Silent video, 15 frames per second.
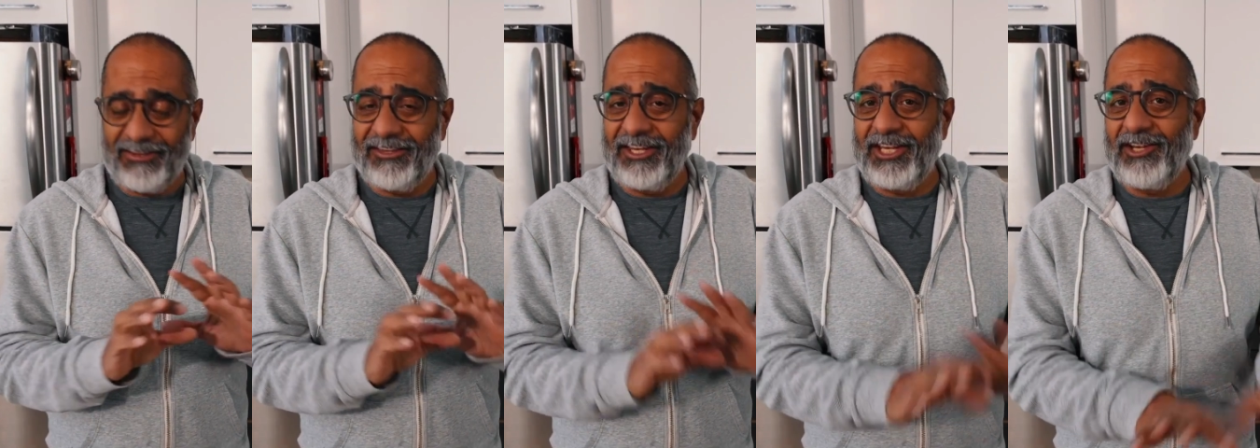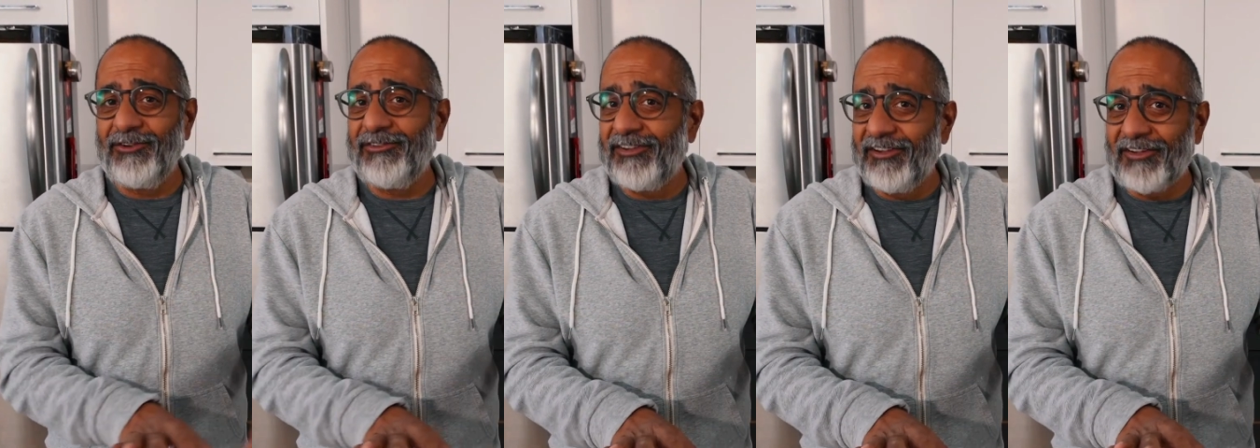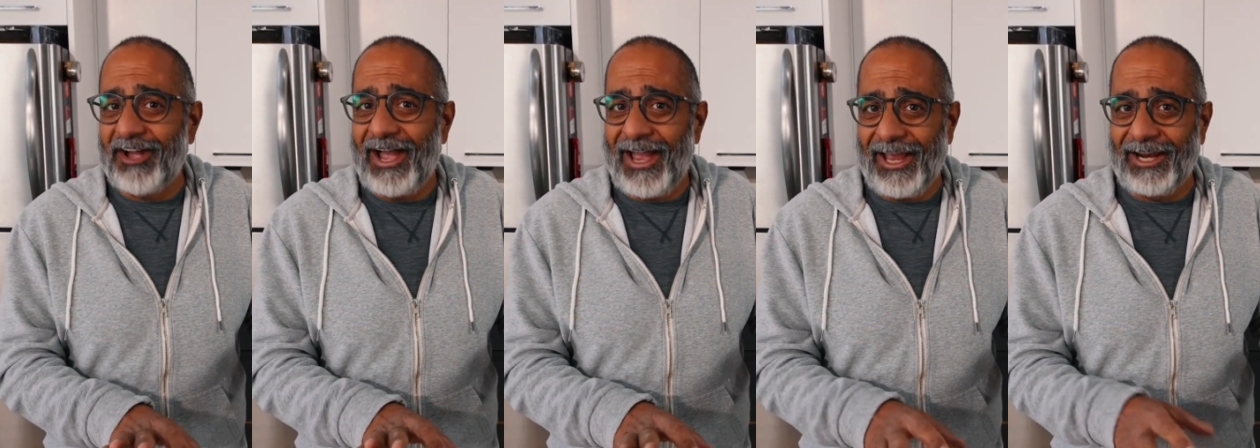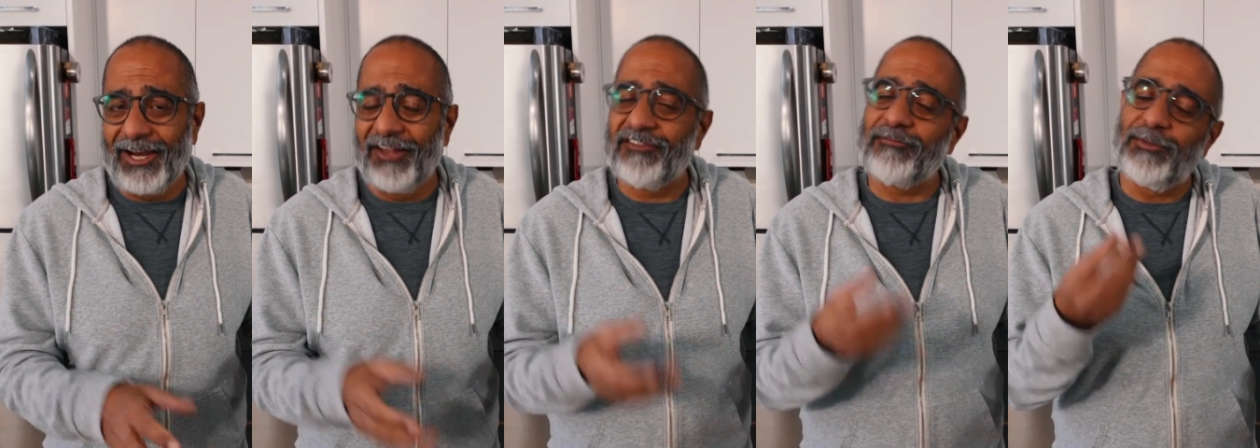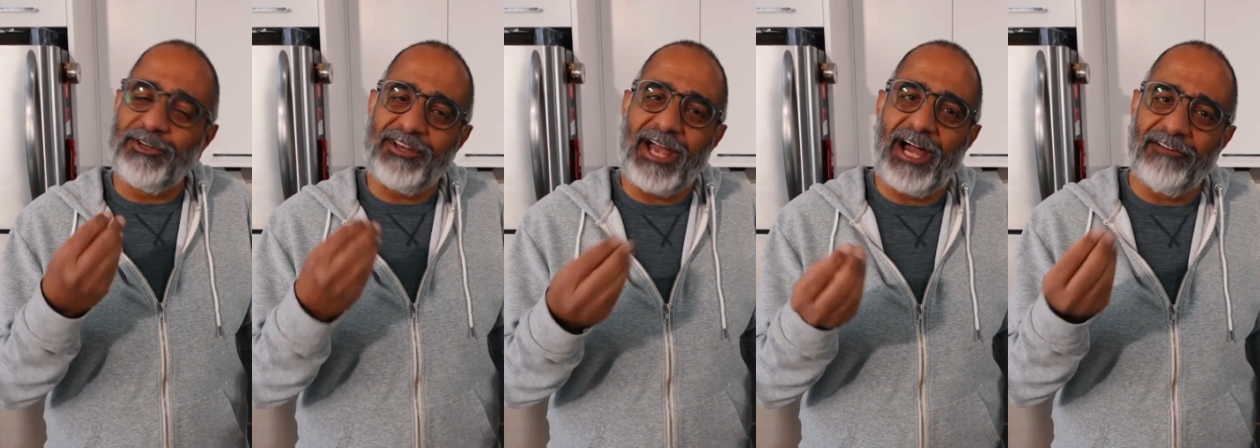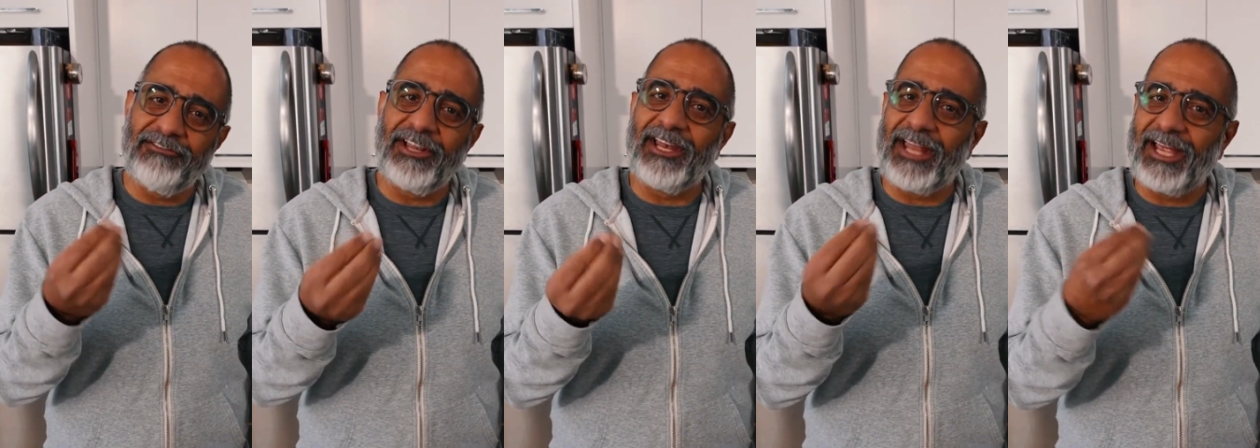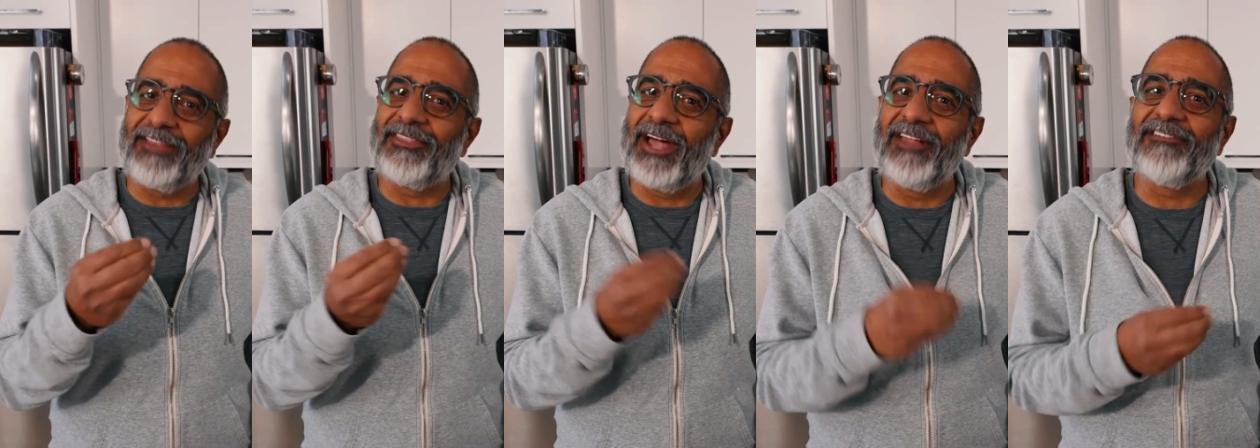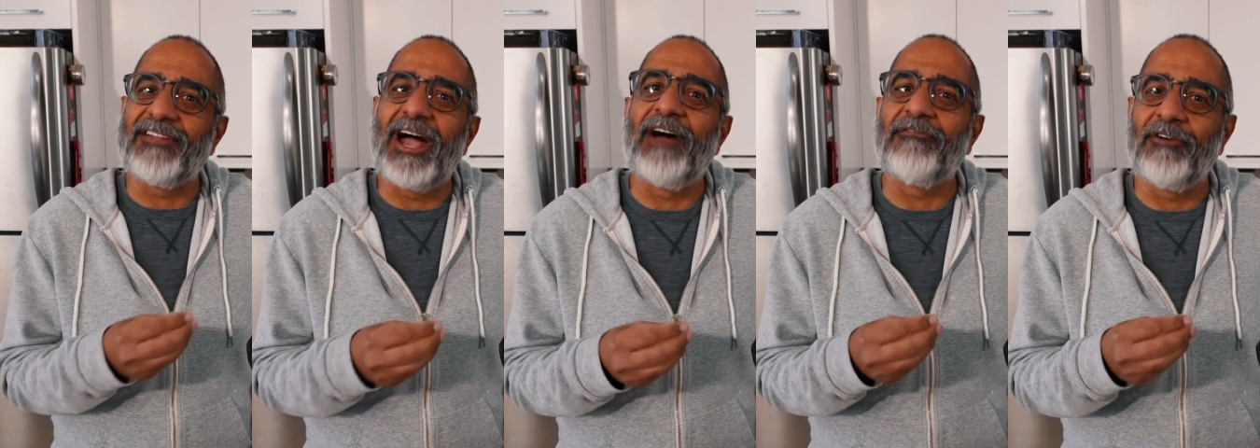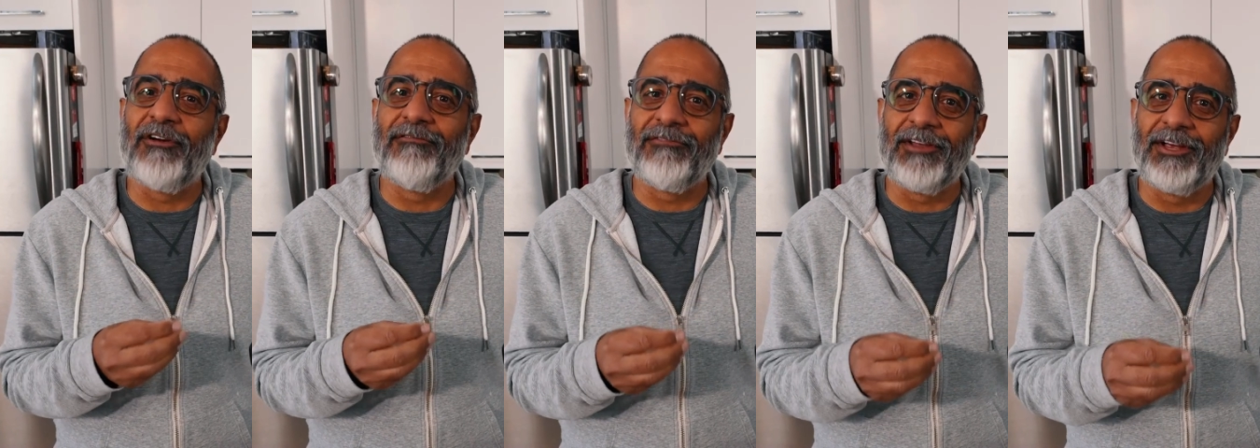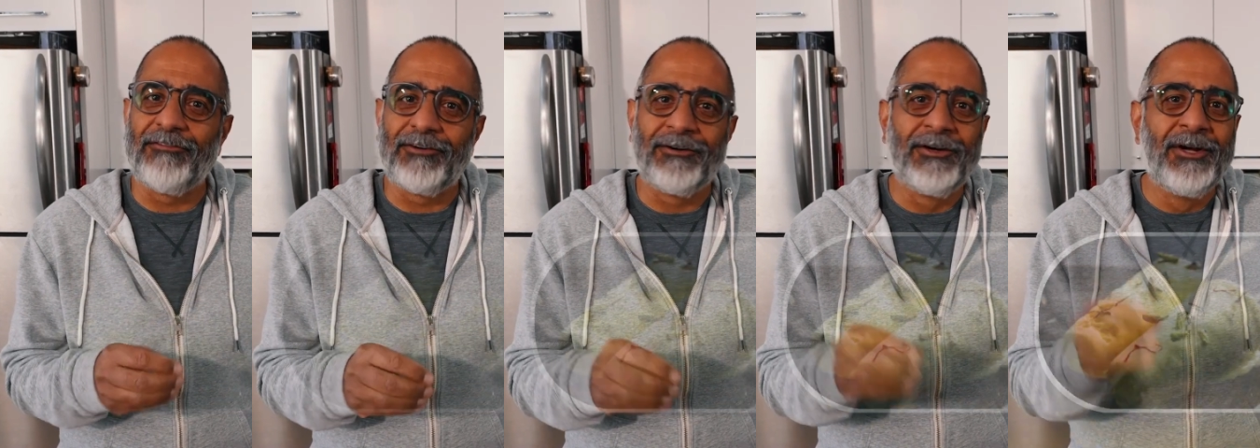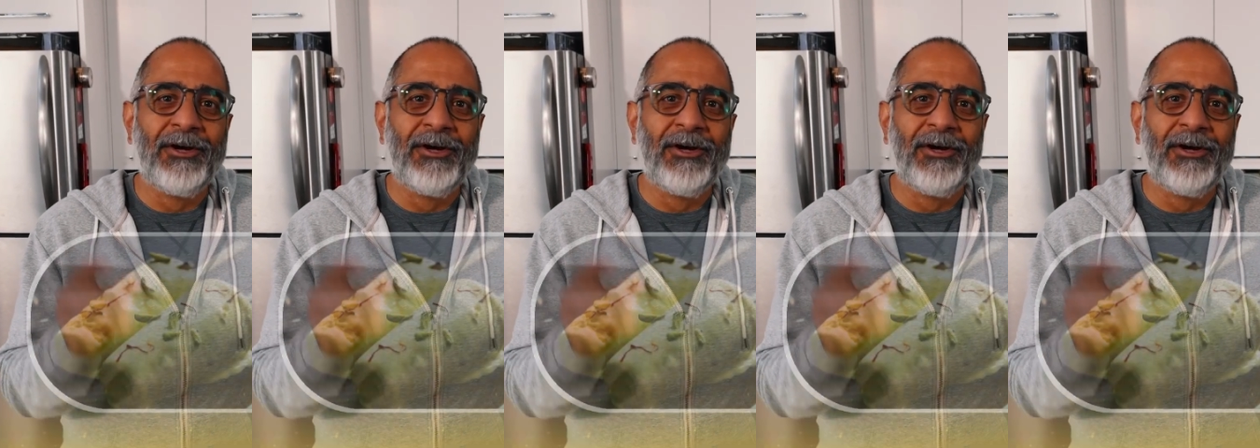The uses are endless, but you have to like that saffron flavor.